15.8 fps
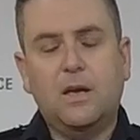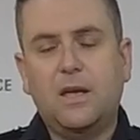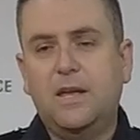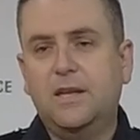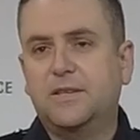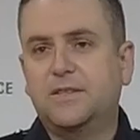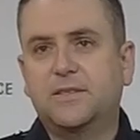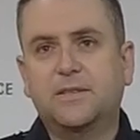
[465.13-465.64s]

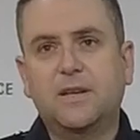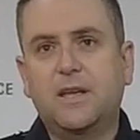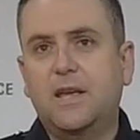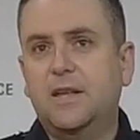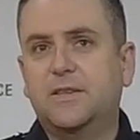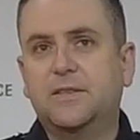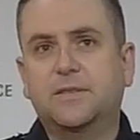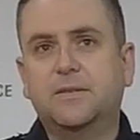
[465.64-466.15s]
It's,
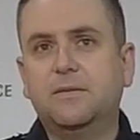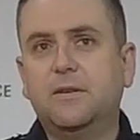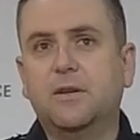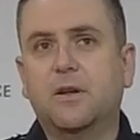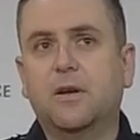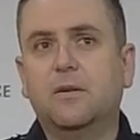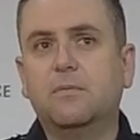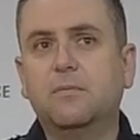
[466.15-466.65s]
you
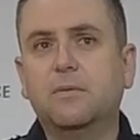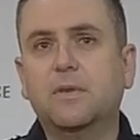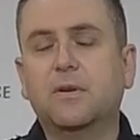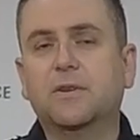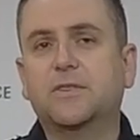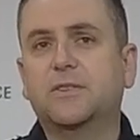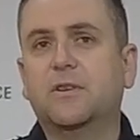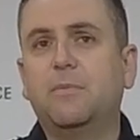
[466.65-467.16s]
know, there
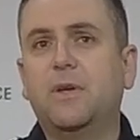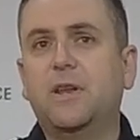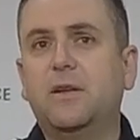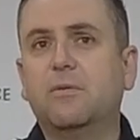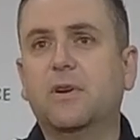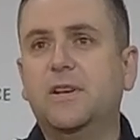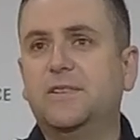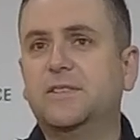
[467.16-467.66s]
are so many
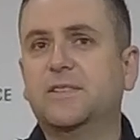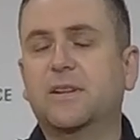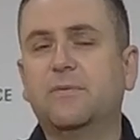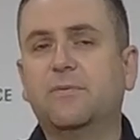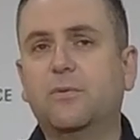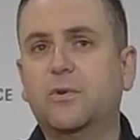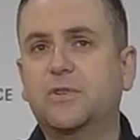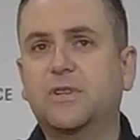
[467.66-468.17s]
reasons,
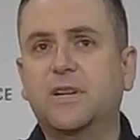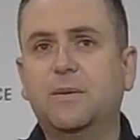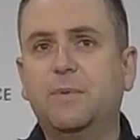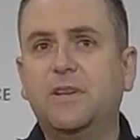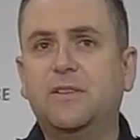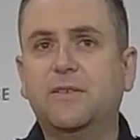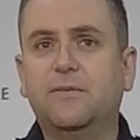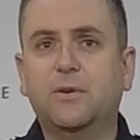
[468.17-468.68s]
unfortunately. It'd
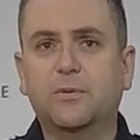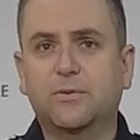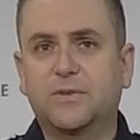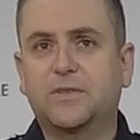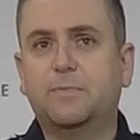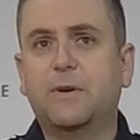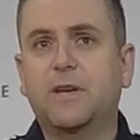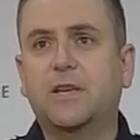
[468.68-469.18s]
be difficult to
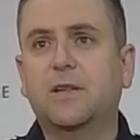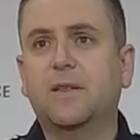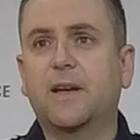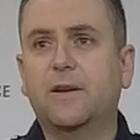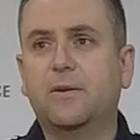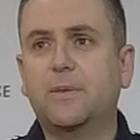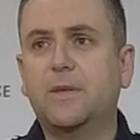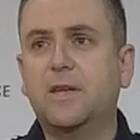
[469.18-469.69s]

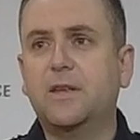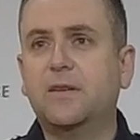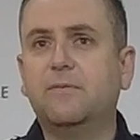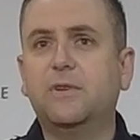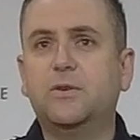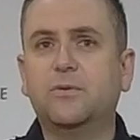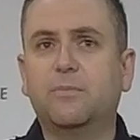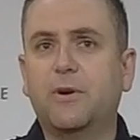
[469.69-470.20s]
speculate on the
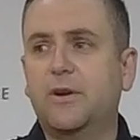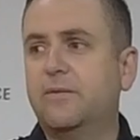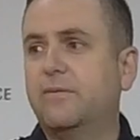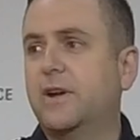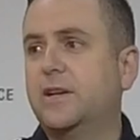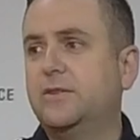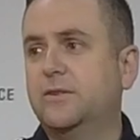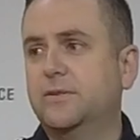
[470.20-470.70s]
individual
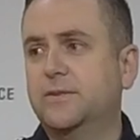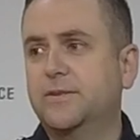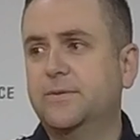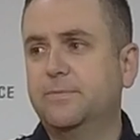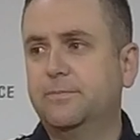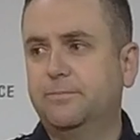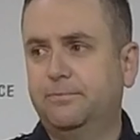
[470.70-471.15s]
motivations.